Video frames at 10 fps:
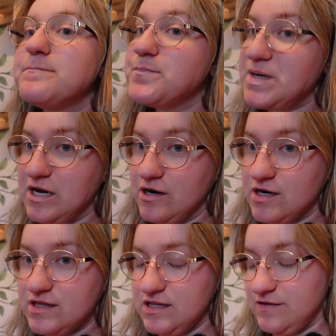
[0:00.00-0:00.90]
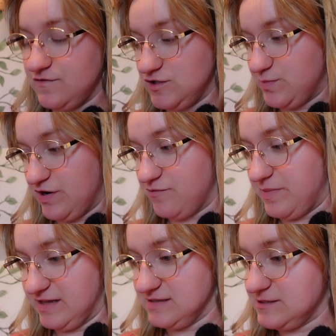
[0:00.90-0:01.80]
bigger than the first pair of
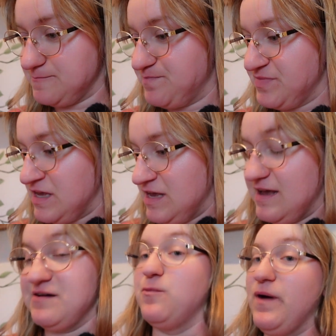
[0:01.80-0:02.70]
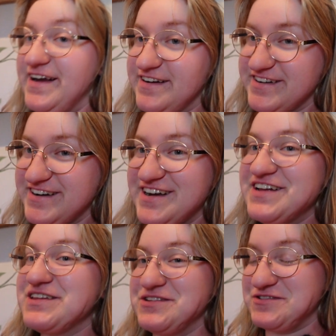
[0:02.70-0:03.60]
pants and wider
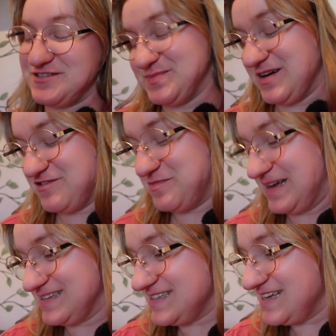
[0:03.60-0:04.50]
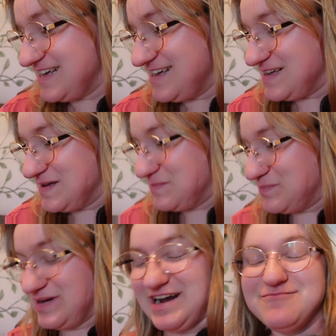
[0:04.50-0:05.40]
than the first pair of pants.
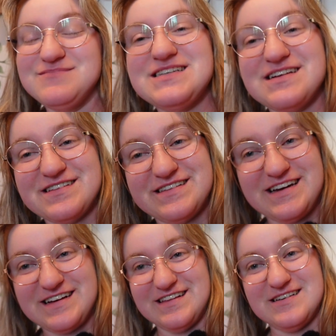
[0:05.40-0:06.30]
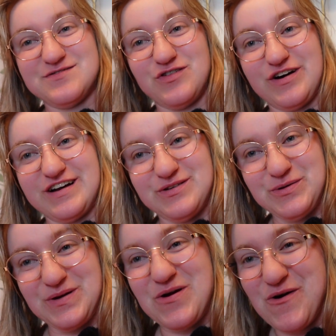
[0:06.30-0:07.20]
But I'm still knitting this for a
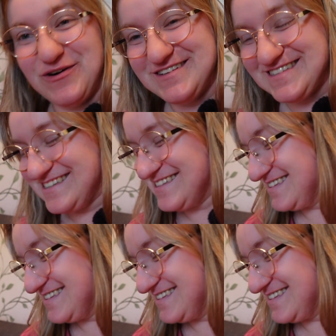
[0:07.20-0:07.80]
2-year-old.